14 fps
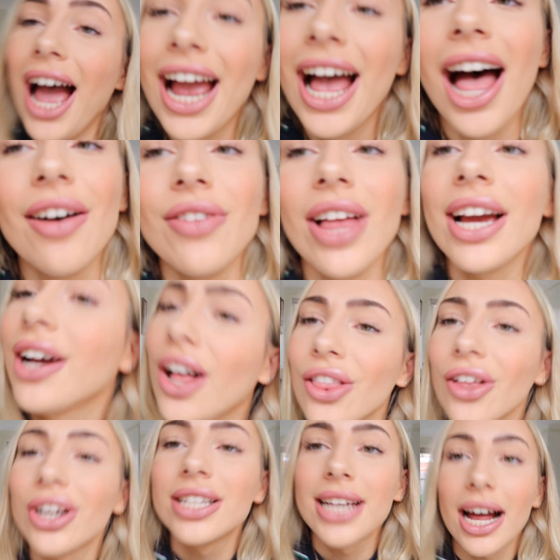I have like a
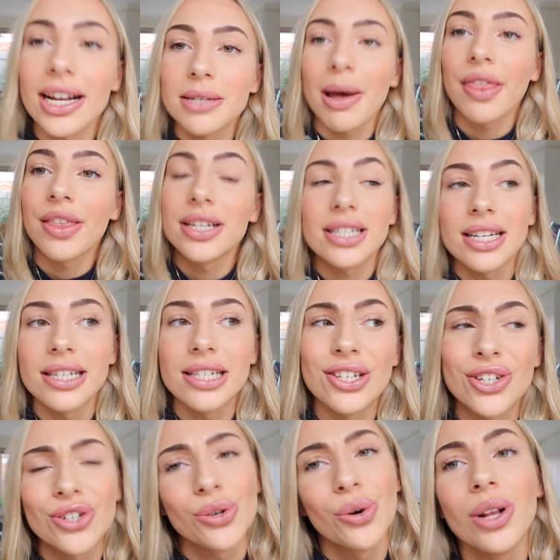lot of doubts about this because
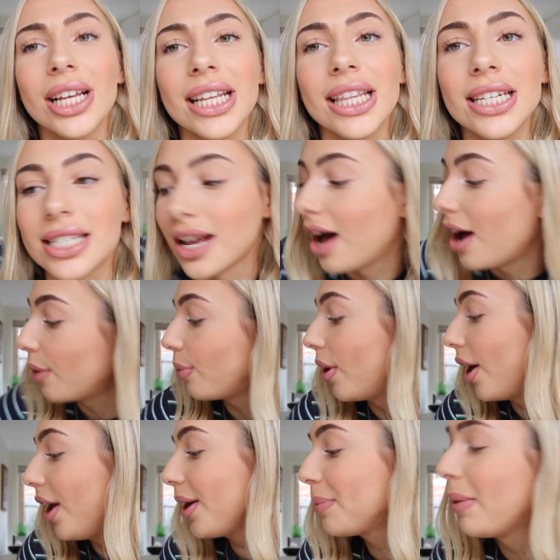surely this can't
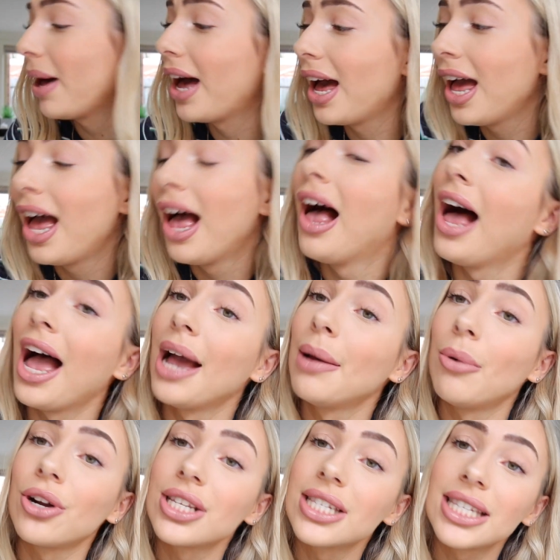work, but I'm
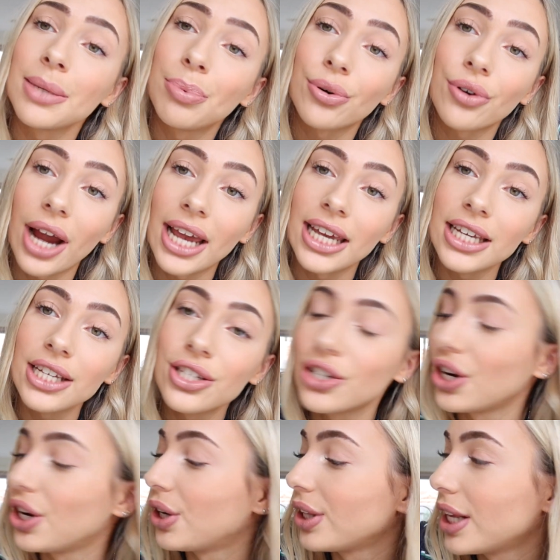honestly praying,
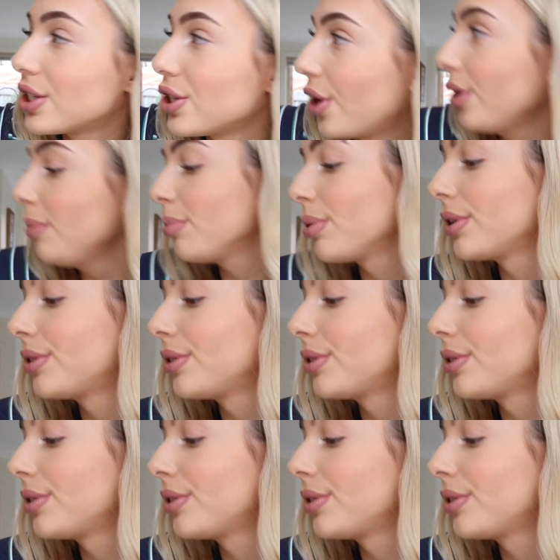so let's hope.